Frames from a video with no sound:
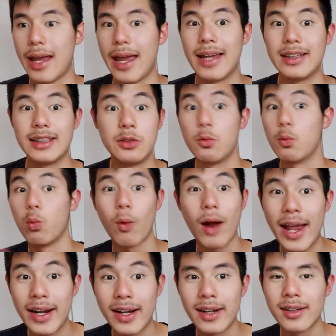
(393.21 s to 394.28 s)
any
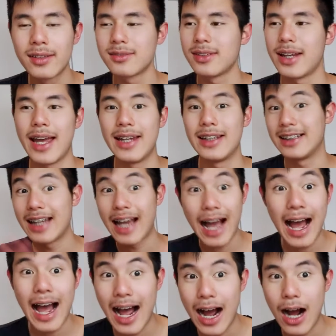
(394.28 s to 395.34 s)
when, any
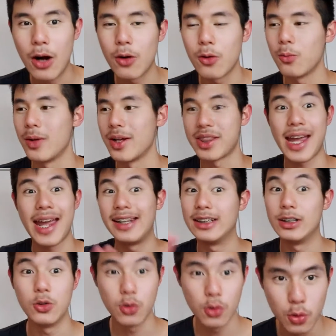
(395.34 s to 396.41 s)
how, with
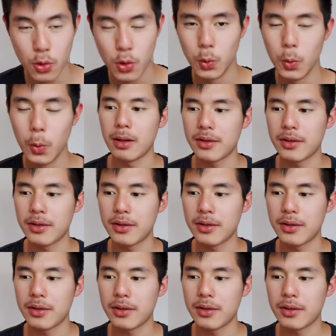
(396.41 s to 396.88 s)
any who.